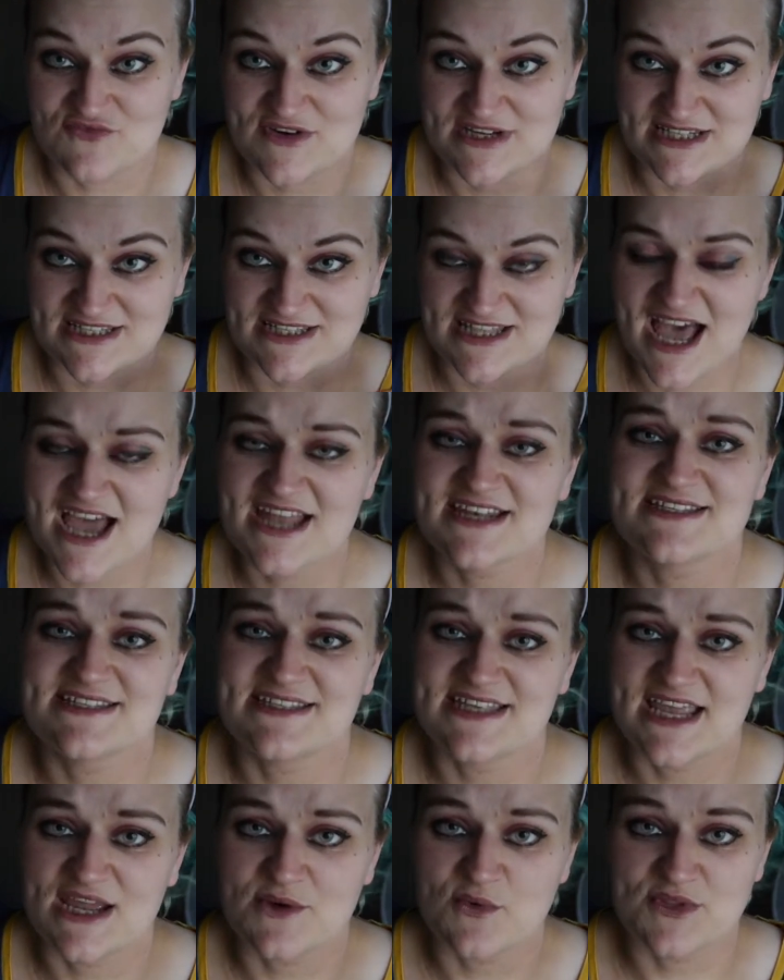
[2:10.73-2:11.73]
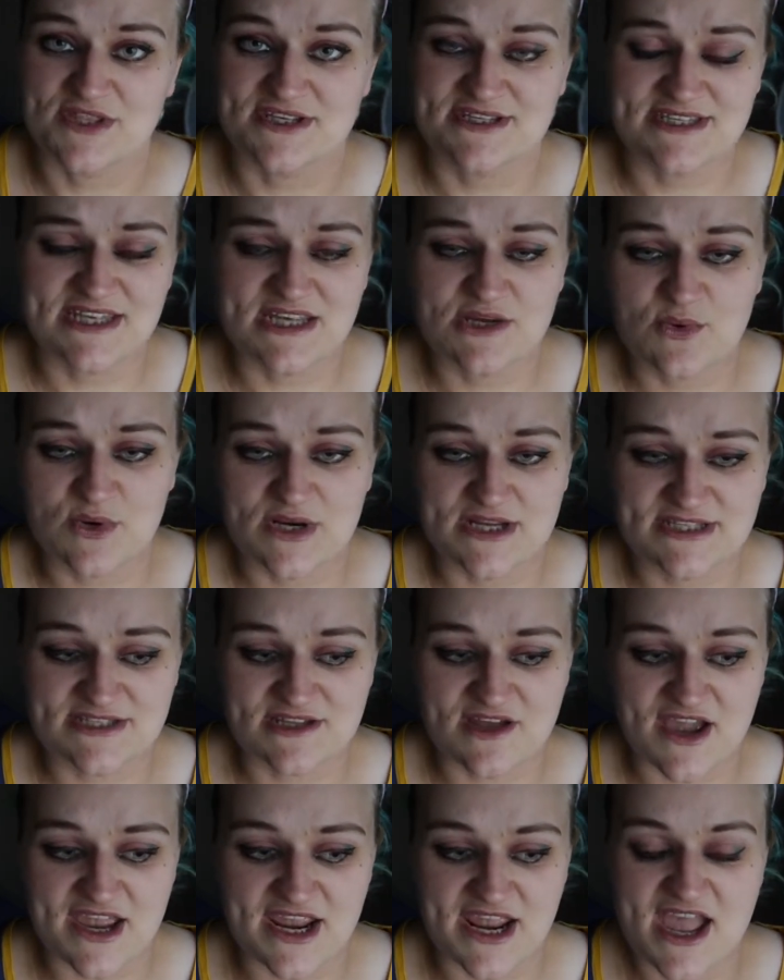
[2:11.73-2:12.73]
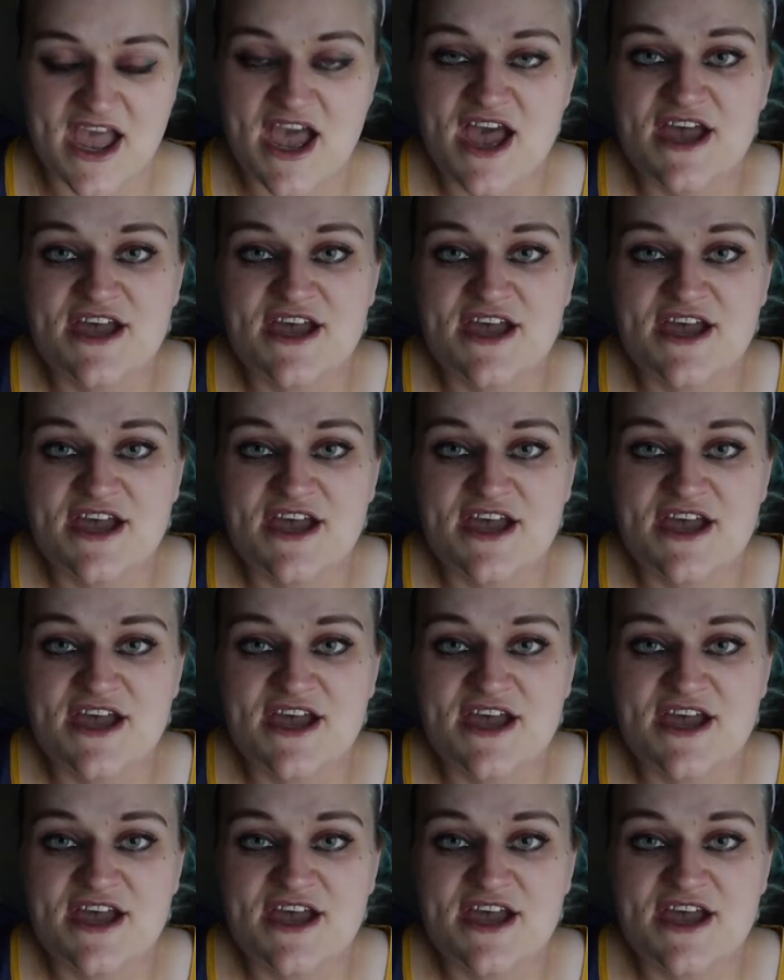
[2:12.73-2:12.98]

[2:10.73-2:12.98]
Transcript: reading that and seeing what the sequel is like.